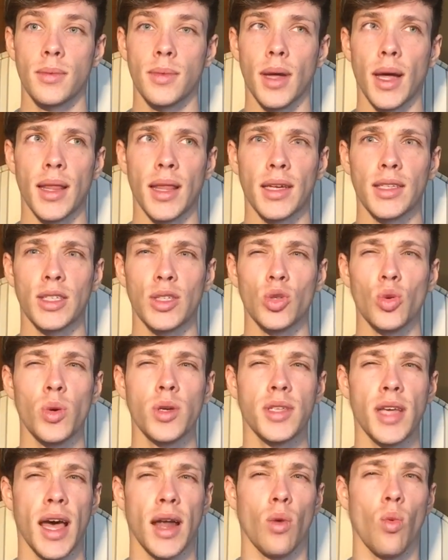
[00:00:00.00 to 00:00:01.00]
and that she's always
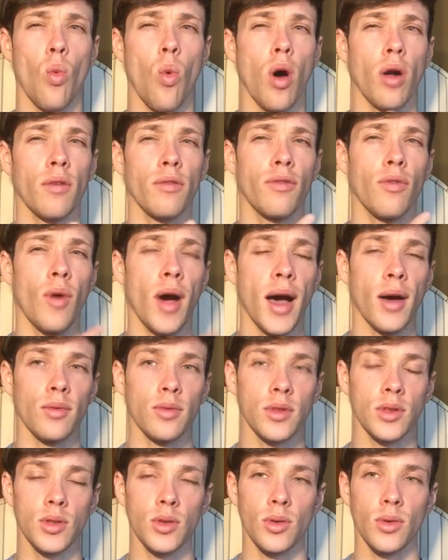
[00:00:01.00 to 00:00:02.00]
had one foot out
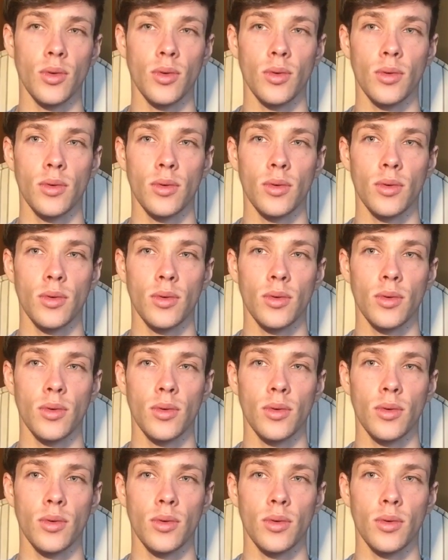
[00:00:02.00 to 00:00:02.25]
the door.